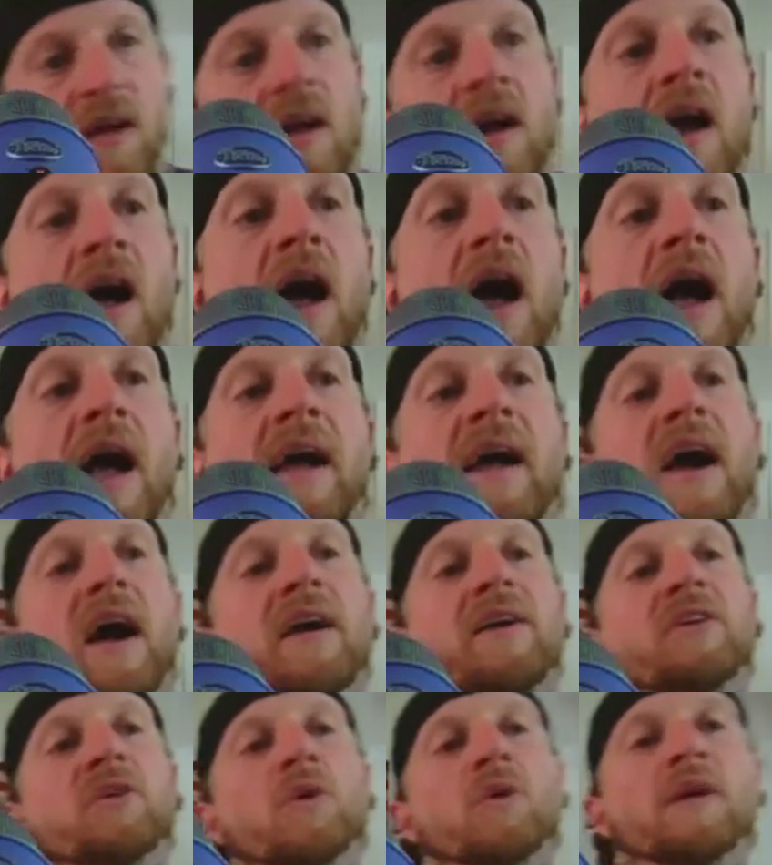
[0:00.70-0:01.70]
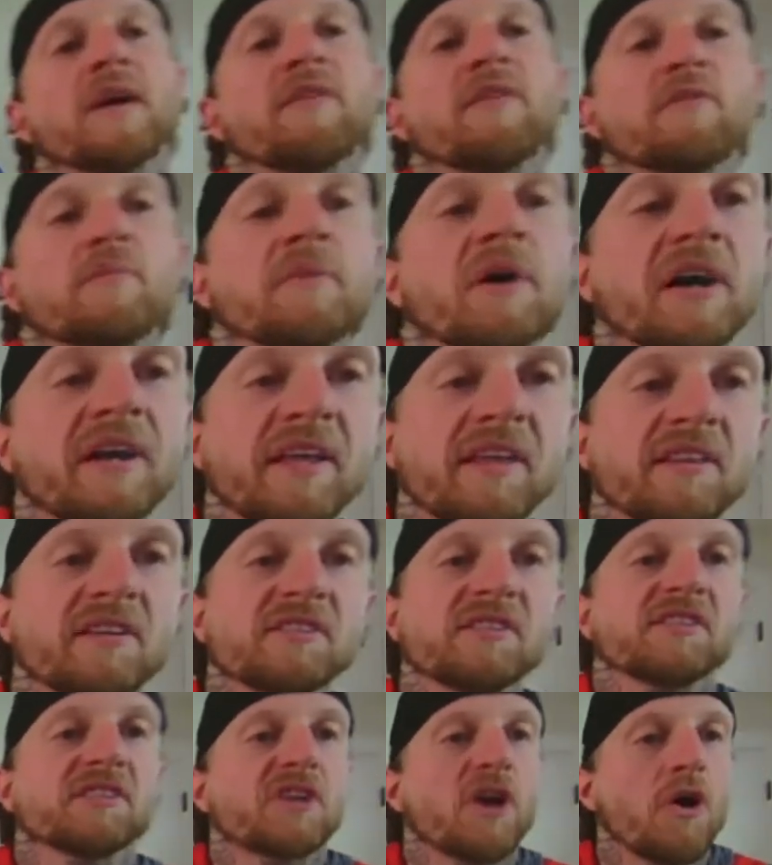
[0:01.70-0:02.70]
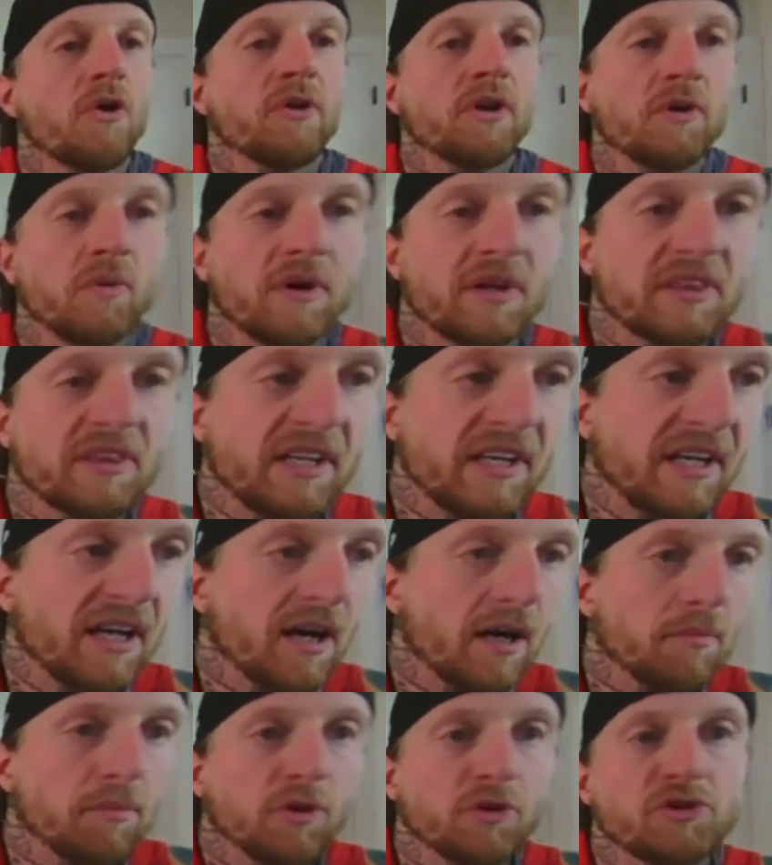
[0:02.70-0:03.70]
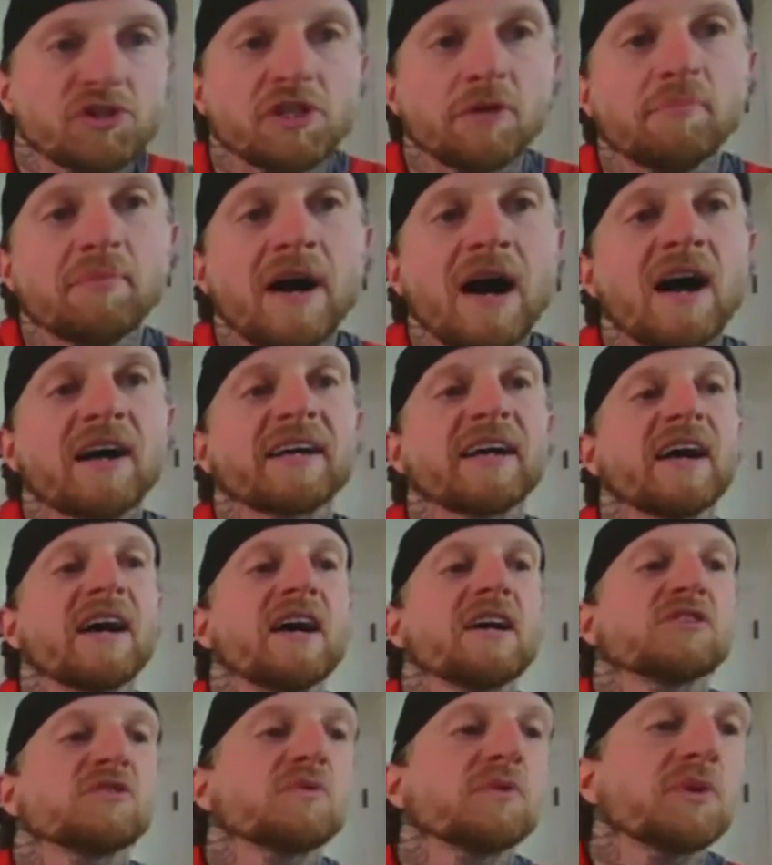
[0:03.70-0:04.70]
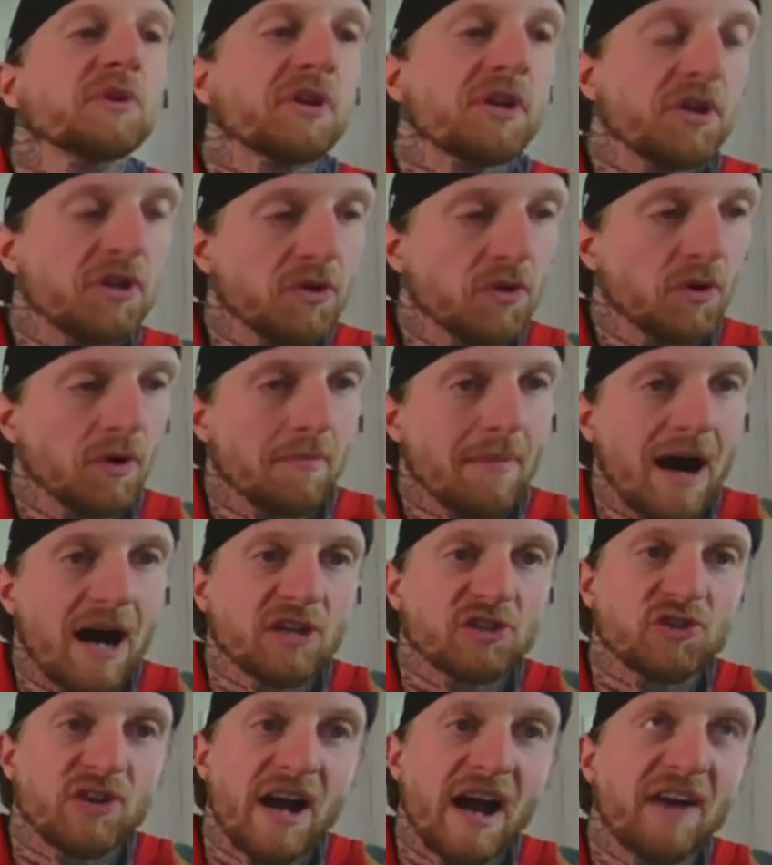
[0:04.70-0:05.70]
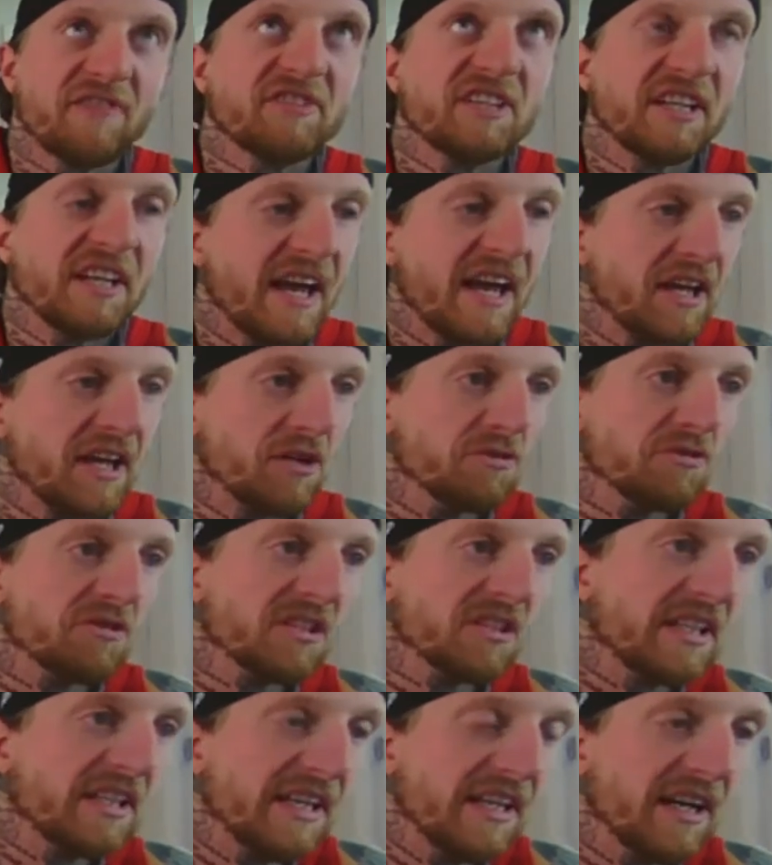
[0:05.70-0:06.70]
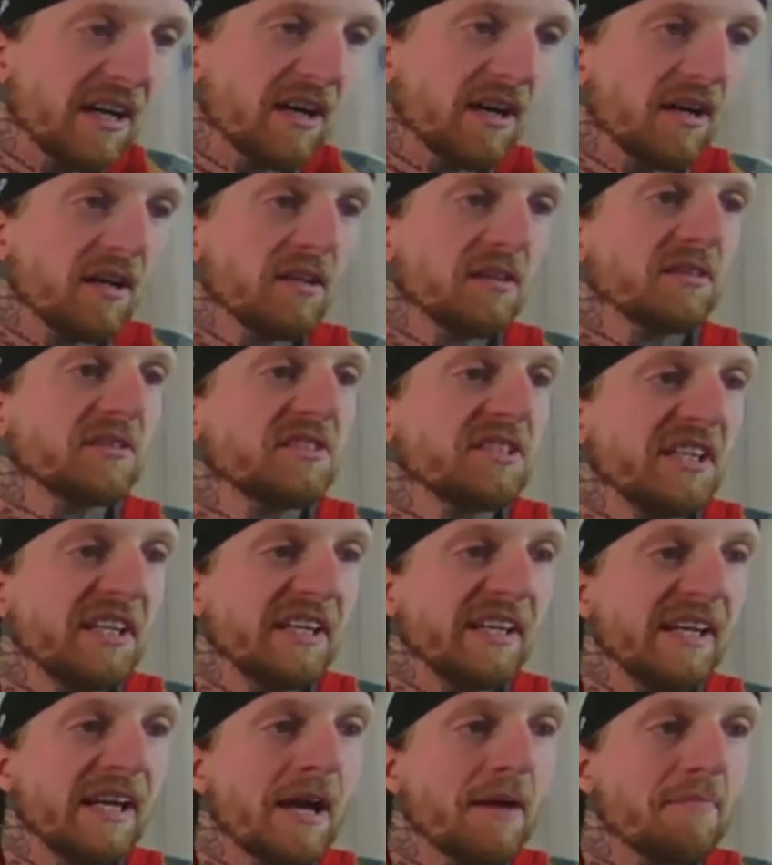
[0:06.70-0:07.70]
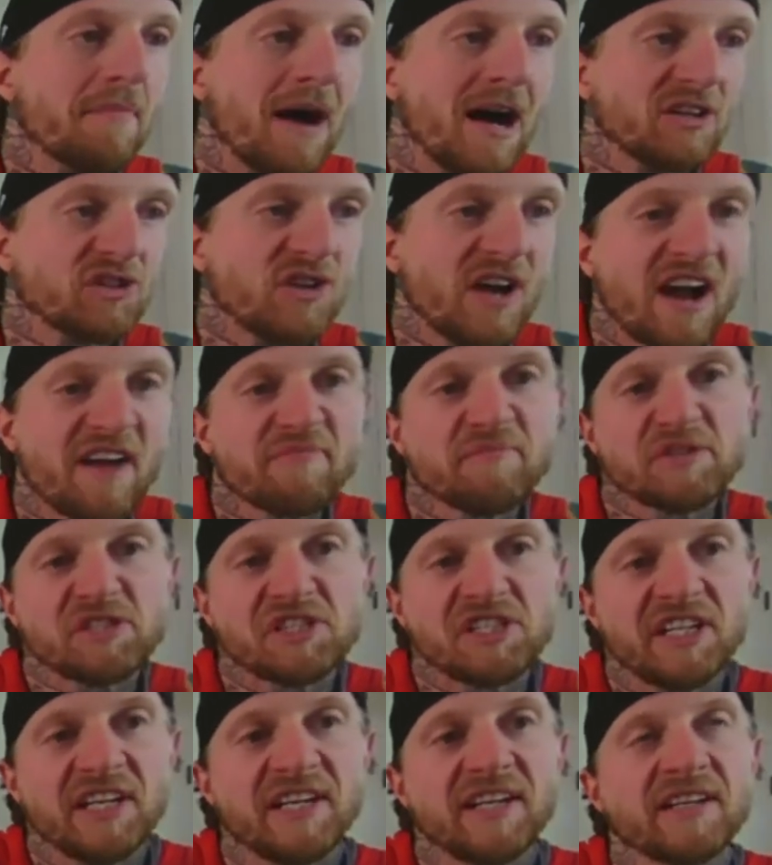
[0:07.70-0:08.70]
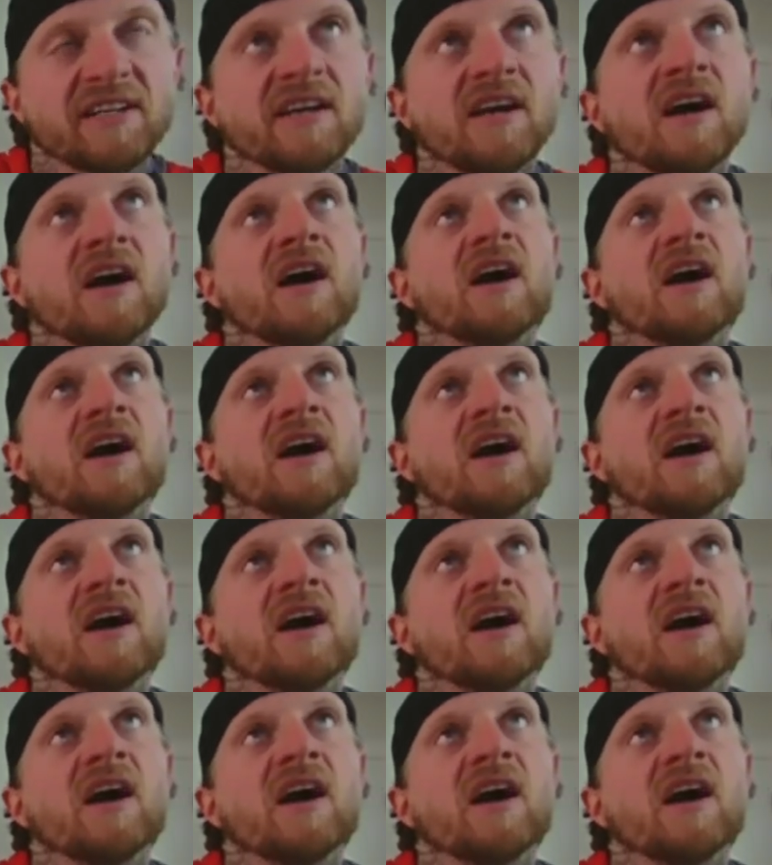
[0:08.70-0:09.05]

Hey, how you doing, everybody? This is Cody with the Blue Chip Podcast. We're going to do a mock draft today using the TDM mock draft machine.